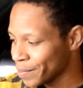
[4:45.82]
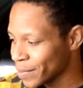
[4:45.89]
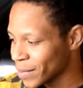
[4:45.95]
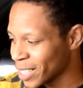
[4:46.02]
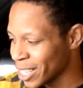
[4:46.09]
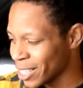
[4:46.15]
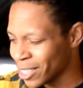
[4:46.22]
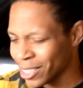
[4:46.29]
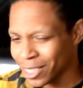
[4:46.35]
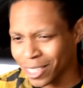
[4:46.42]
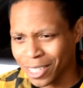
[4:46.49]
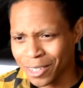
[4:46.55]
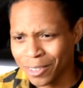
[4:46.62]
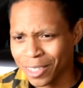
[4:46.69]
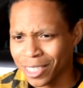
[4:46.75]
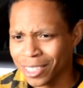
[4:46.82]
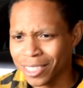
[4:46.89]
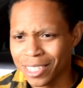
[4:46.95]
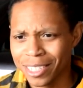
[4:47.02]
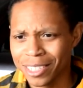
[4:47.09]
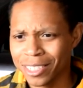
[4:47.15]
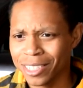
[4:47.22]
Other stuff that's
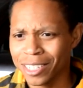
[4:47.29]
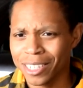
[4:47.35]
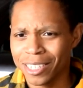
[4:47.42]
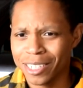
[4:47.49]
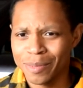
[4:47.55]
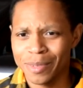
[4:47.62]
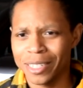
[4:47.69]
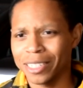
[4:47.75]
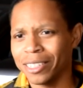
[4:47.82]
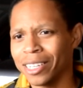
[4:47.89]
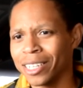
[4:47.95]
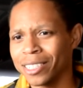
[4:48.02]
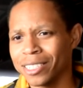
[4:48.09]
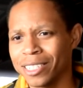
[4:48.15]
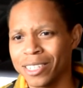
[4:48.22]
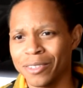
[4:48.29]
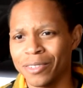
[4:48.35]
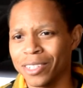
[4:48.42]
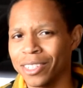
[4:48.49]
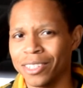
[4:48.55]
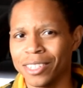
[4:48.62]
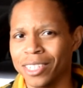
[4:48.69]
done in the car, I mean, a lot of stuff
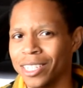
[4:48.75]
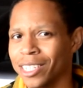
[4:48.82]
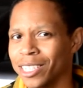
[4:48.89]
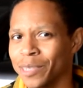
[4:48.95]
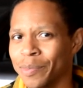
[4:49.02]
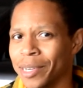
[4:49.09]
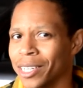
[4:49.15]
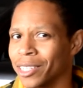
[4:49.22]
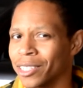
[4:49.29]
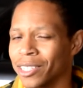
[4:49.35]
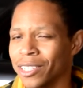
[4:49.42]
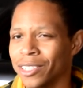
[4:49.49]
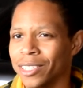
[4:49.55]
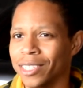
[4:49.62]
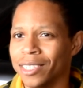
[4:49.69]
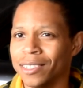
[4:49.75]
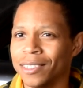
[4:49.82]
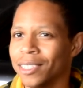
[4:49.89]
under the hood is powder coated.